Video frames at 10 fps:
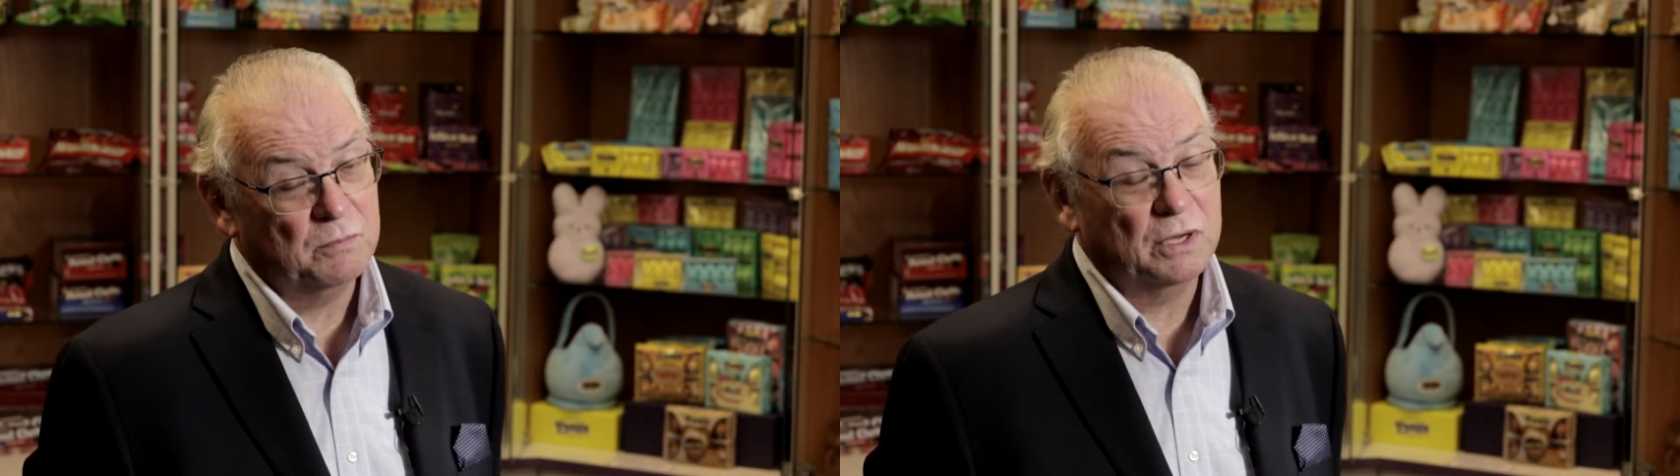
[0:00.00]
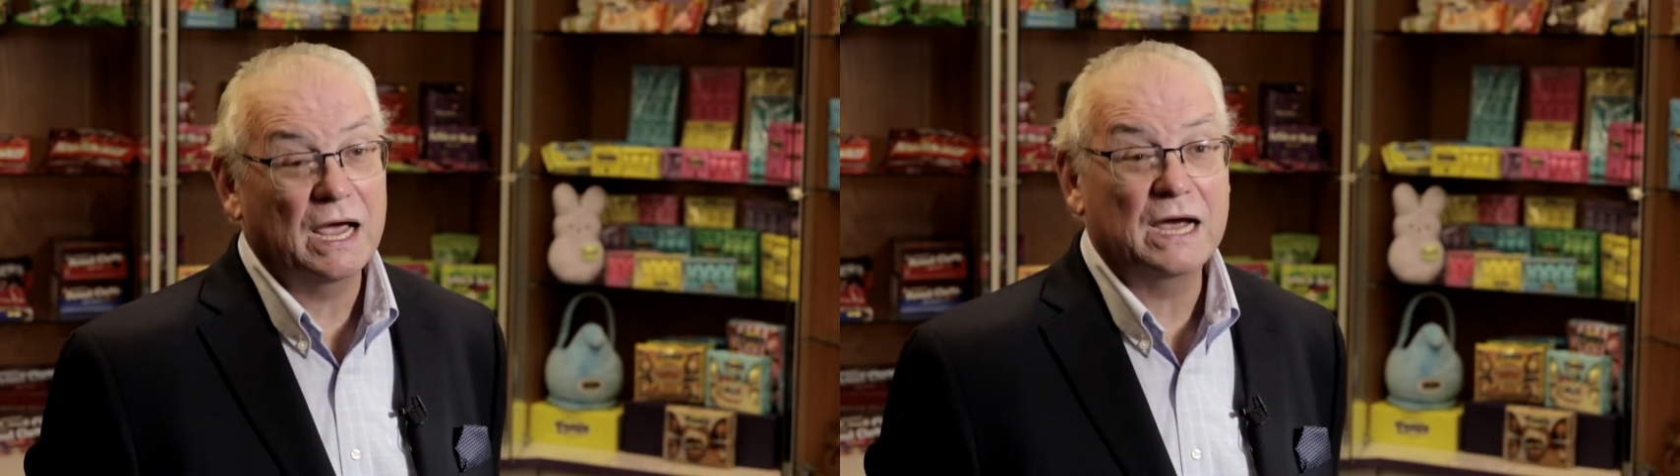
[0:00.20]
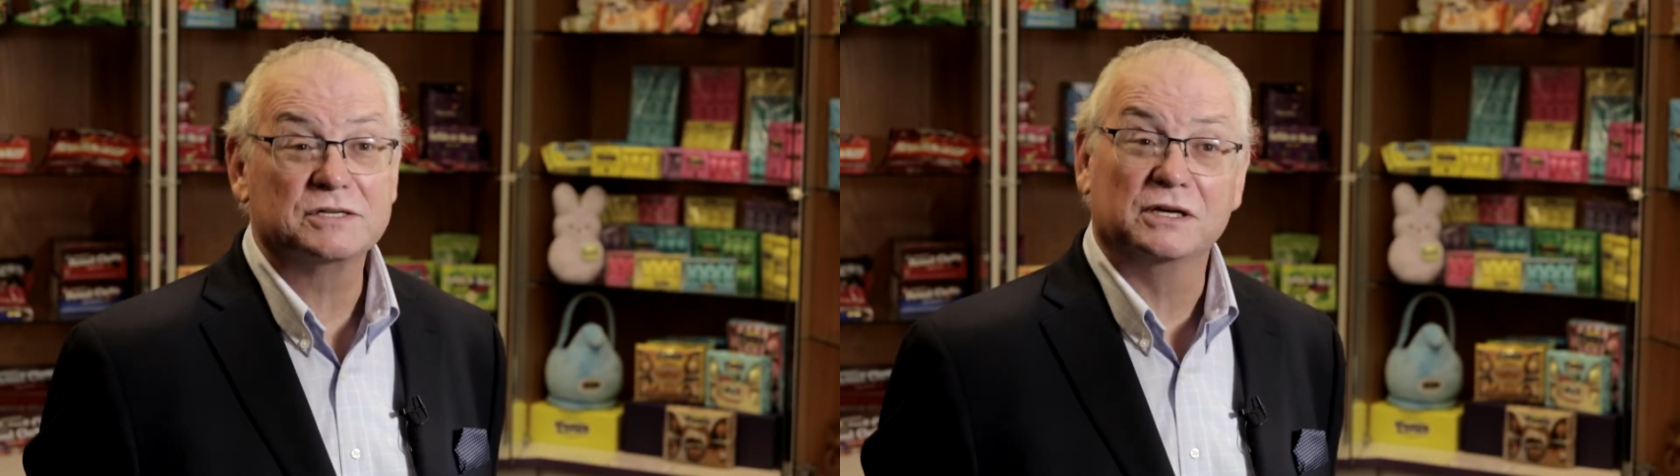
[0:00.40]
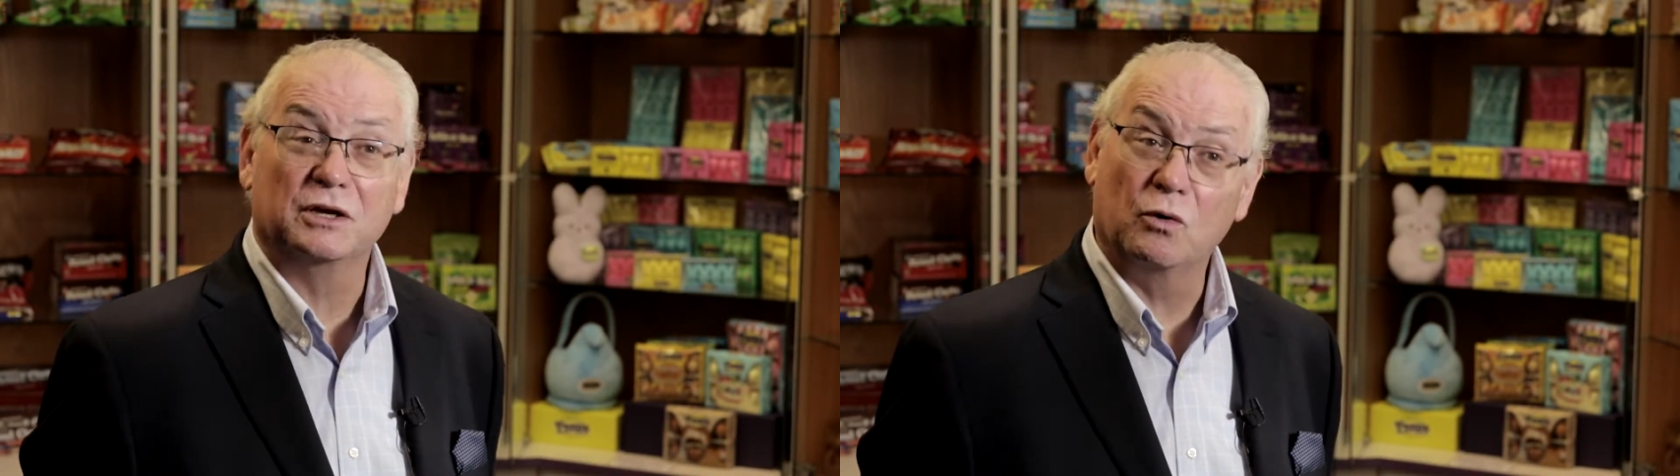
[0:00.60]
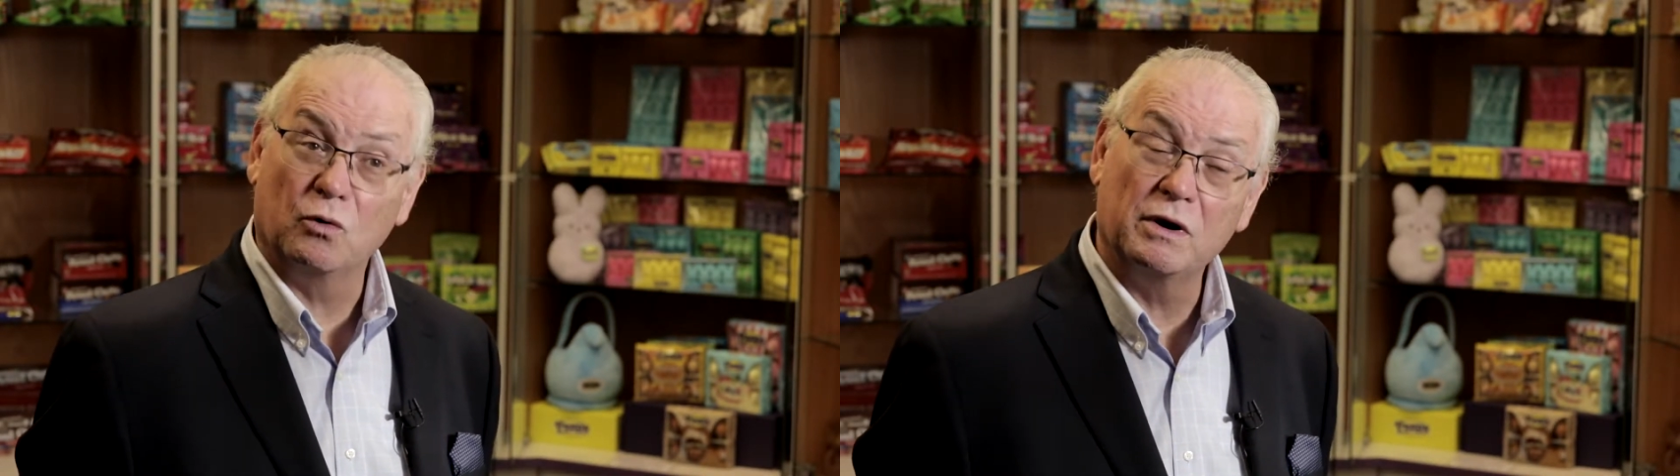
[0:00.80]
but
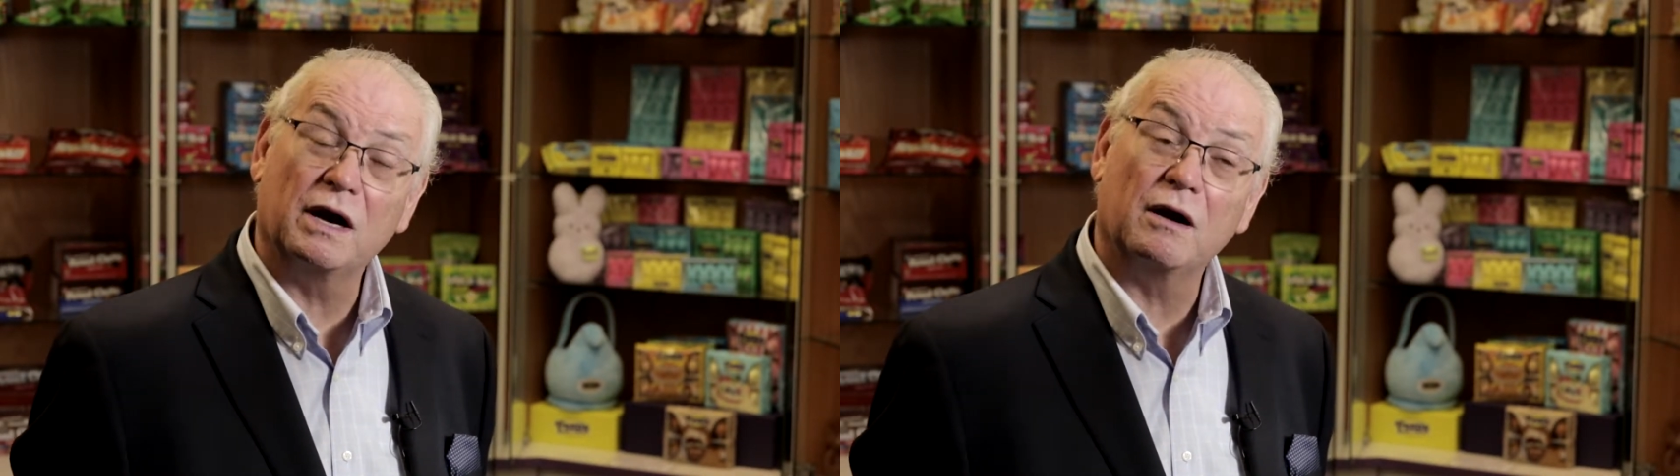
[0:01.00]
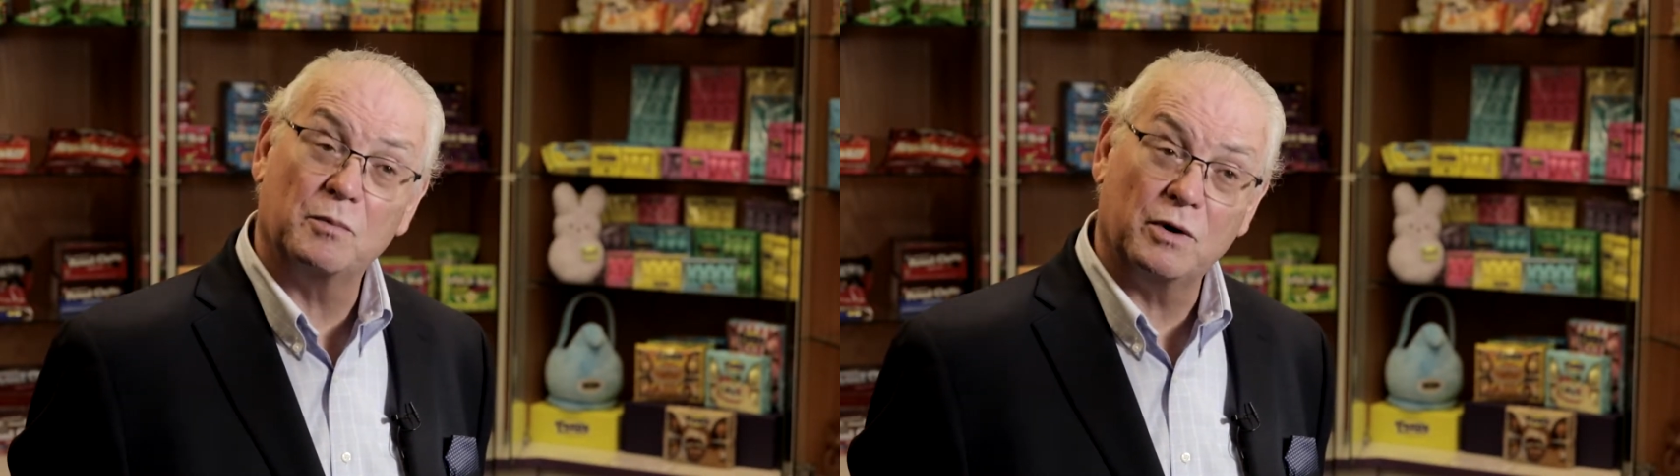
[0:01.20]
actually growing our